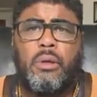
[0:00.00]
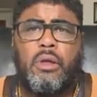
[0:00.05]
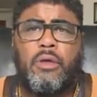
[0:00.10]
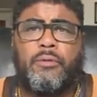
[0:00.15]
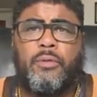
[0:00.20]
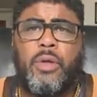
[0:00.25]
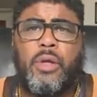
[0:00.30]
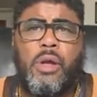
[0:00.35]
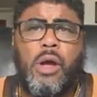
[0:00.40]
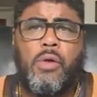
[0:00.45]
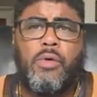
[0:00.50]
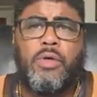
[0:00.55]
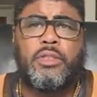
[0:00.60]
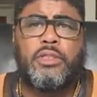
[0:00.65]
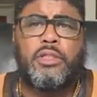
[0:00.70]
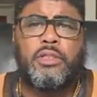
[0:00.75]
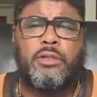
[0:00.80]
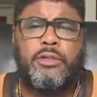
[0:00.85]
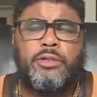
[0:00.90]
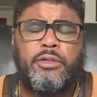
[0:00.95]
If we go and
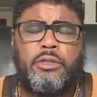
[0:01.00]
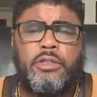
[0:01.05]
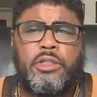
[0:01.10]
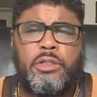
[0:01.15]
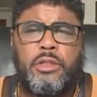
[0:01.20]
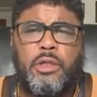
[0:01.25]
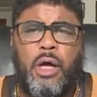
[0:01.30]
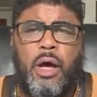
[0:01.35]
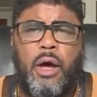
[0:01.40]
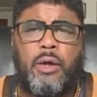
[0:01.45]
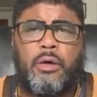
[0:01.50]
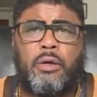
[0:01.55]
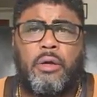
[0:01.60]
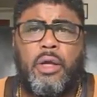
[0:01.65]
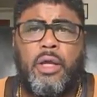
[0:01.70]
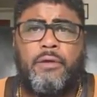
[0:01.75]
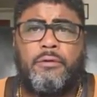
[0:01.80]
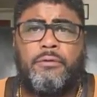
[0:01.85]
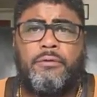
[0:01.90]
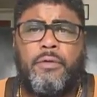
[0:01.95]

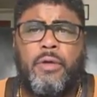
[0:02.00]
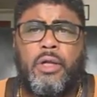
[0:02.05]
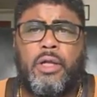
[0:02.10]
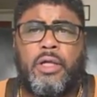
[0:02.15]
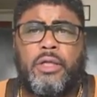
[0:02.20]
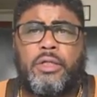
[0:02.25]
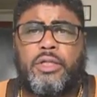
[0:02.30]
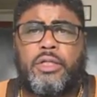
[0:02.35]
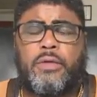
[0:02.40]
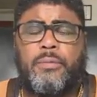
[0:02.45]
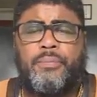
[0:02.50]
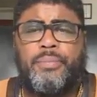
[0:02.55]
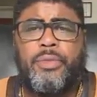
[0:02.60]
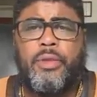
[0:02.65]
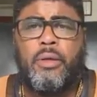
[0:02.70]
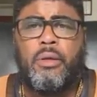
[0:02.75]
slaughter a village,